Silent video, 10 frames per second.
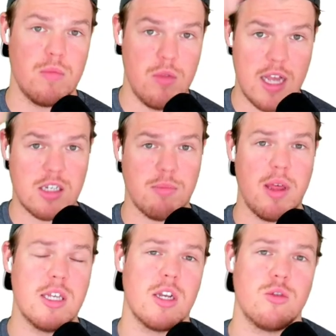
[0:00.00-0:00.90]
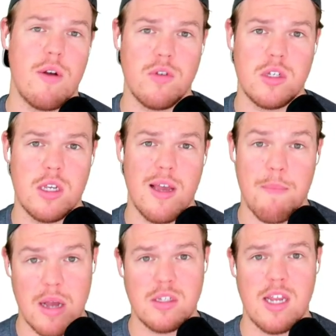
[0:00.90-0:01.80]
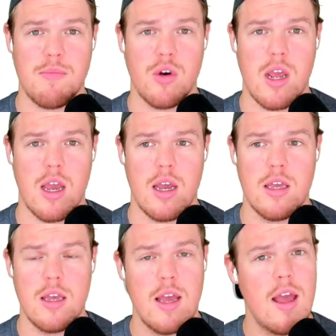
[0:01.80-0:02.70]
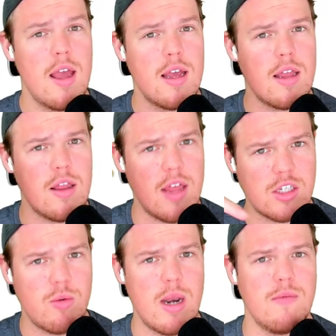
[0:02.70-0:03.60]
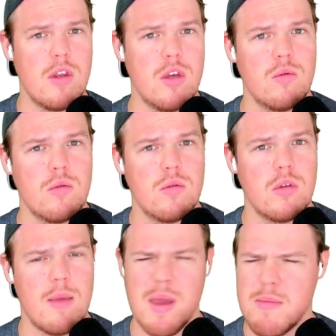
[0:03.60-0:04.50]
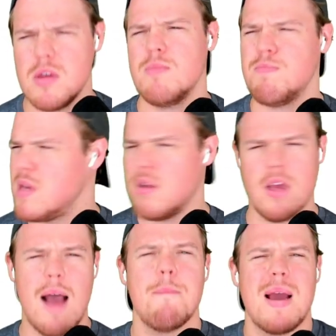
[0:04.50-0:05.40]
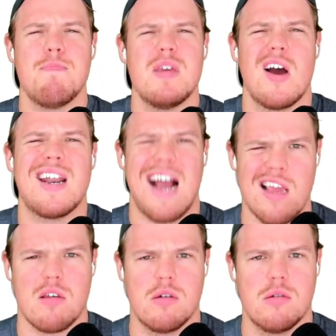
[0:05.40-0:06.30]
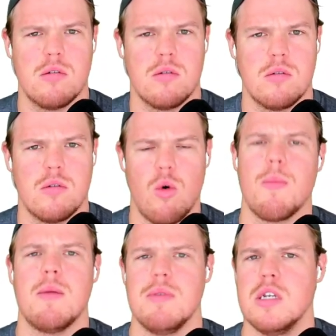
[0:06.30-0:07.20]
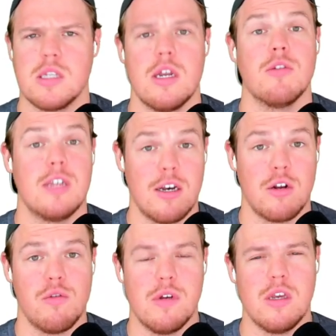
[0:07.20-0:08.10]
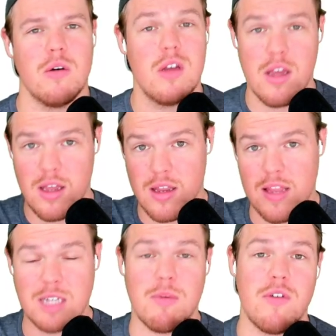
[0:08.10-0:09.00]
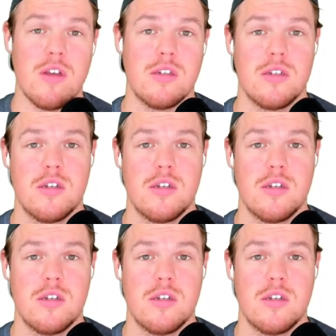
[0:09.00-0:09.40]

That's the playlist I was referencing about Zapier and AI. That's a random video. It may be, I might be on a hike or might be just another technical video. That's my face.